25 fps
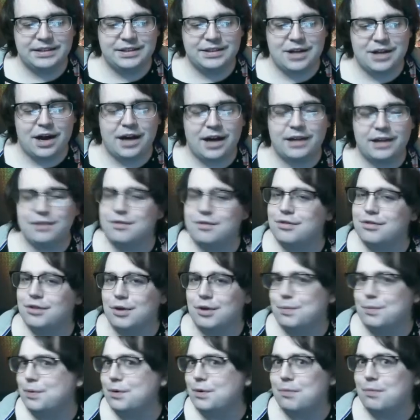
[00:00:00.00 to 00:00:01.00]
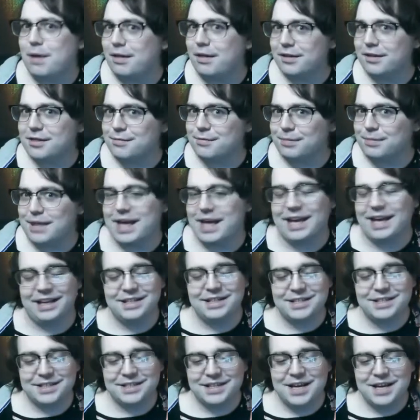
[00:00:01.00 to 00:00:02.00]
not super well
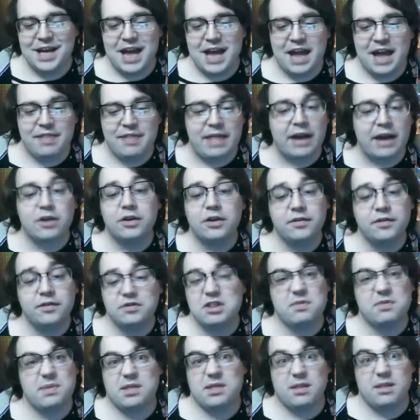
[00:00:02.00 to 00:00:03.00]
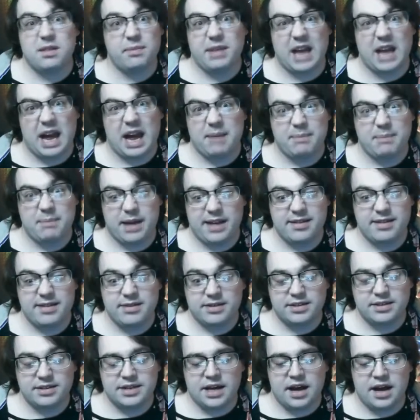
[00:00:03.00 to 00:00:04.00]
explained. And that could have just been something I
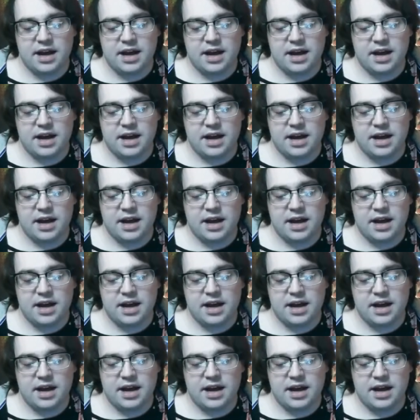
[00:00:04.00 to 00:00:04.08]
missed.